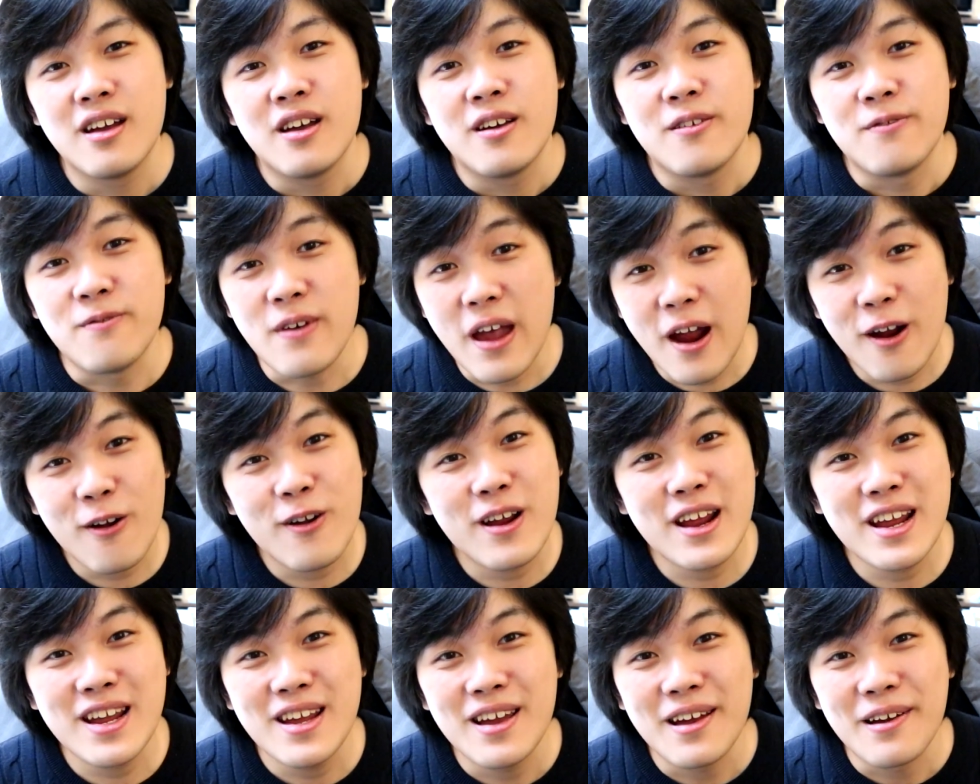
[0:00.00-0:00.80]

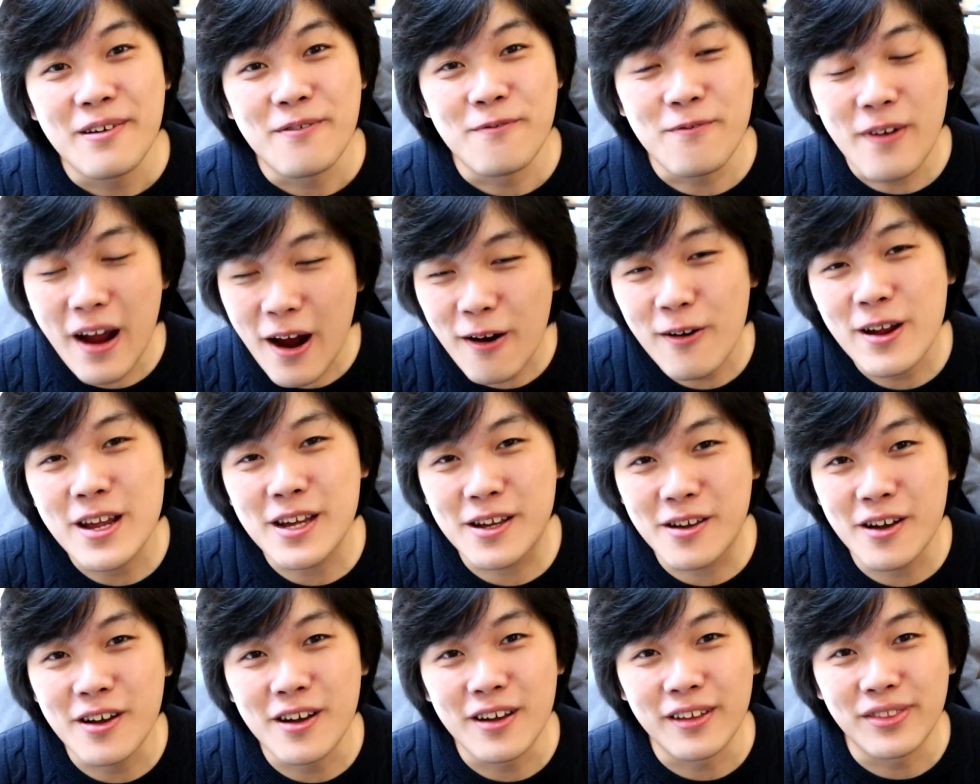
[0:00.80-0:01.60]
Very, very
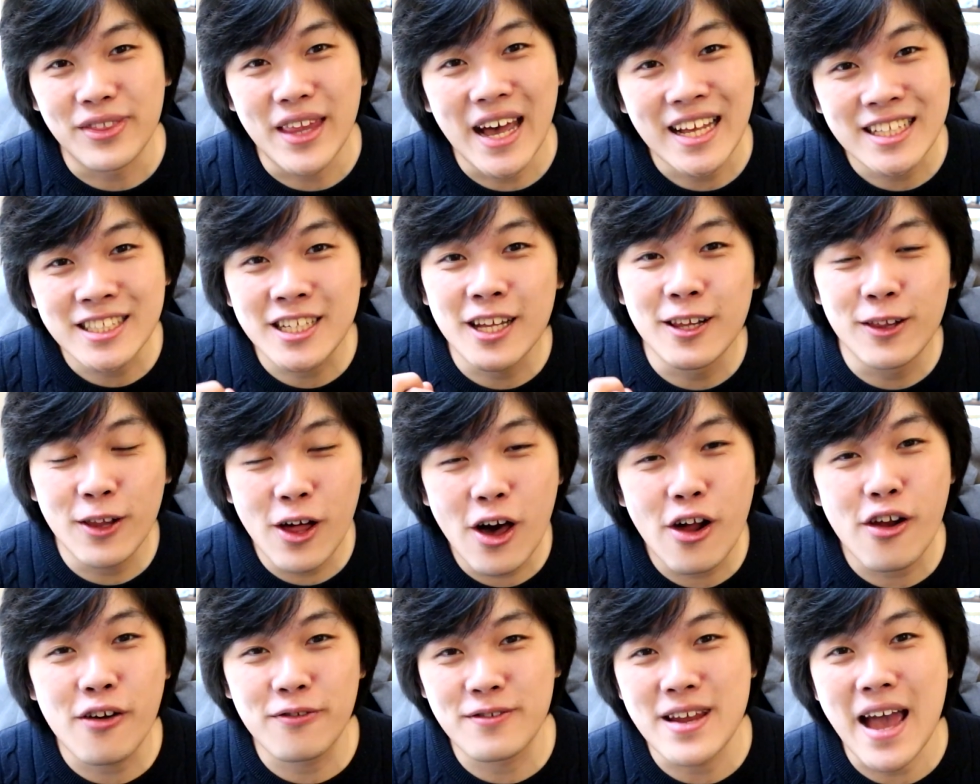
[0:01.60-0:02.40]
good. That's a
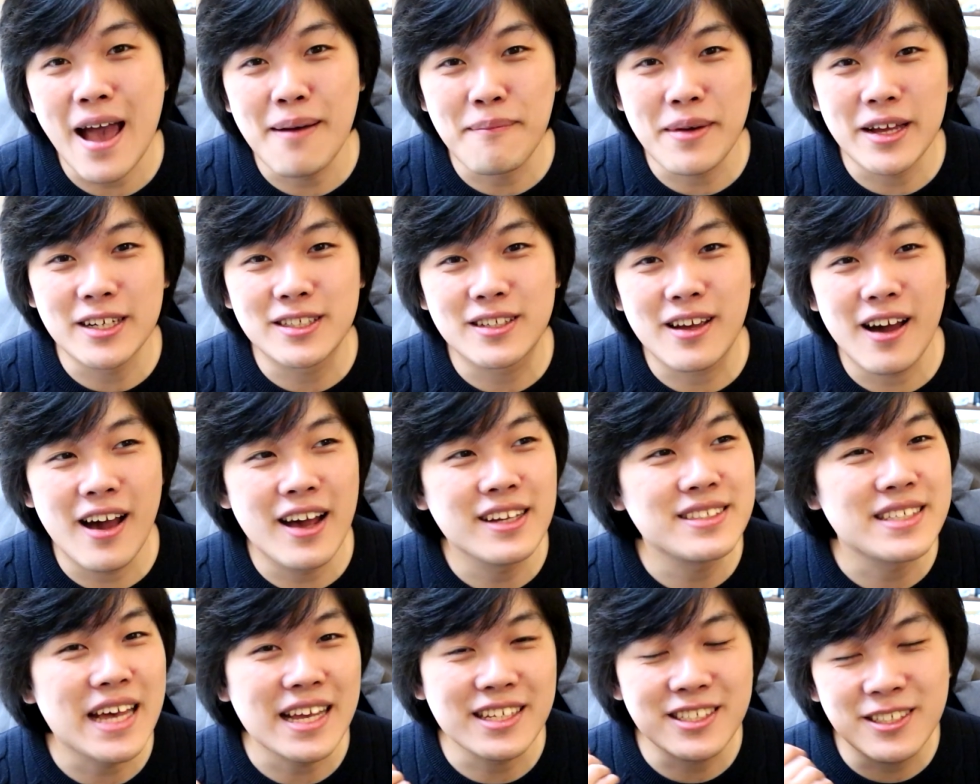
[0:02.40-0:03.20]
lot of damage,
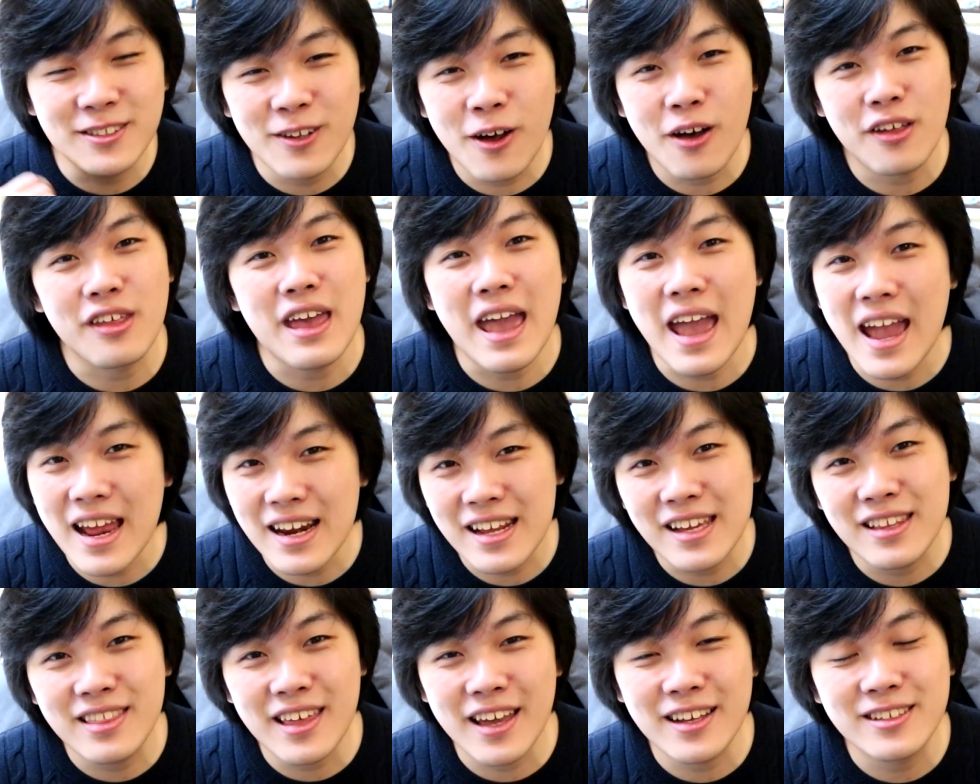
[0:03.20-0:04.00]
guys. That's not
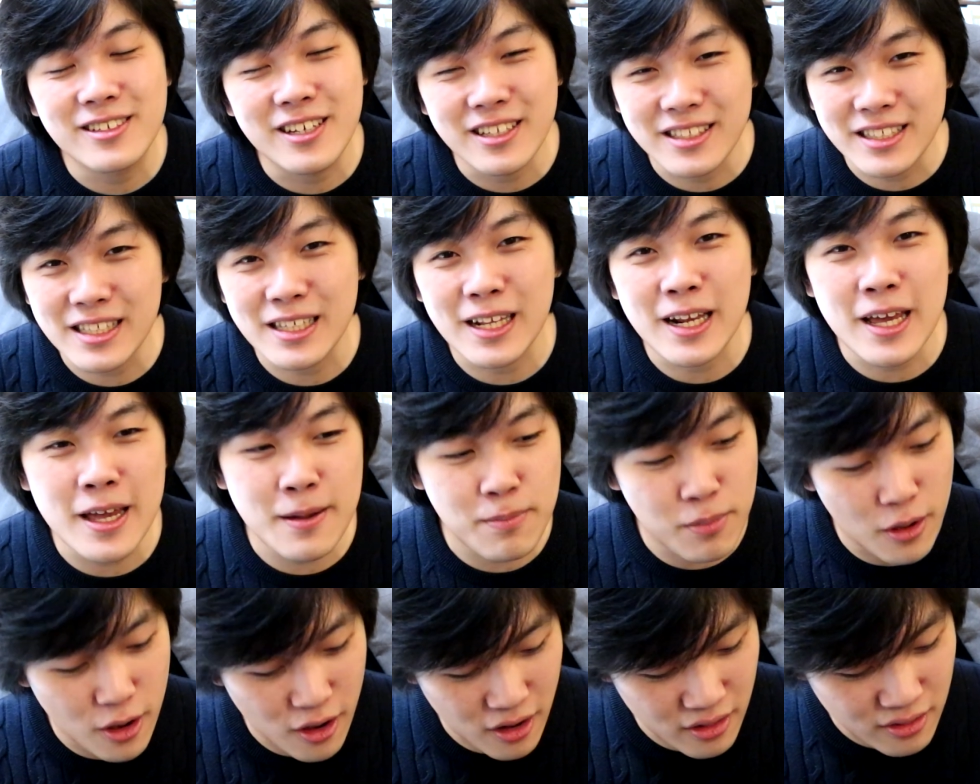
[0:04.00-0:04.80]
anything to
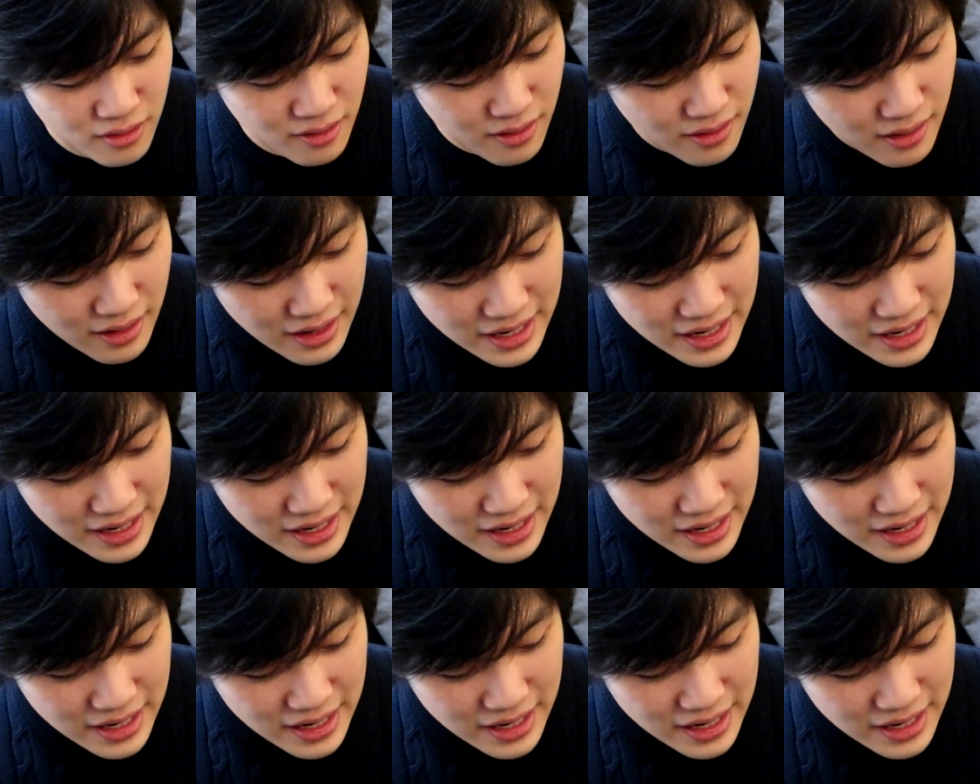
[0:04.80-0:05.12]
sleep on.